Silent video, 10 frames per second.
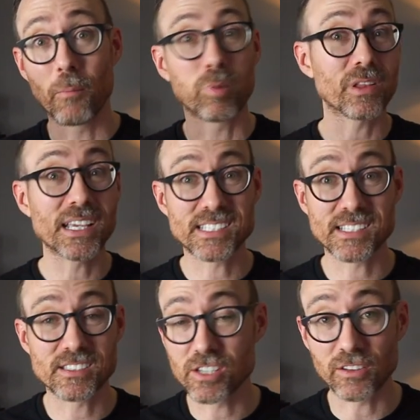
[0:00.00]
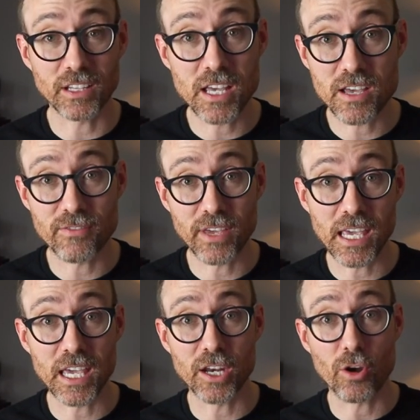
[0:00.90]
places to live
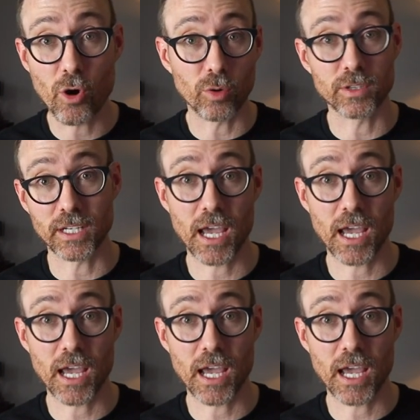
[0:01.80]
in Oakland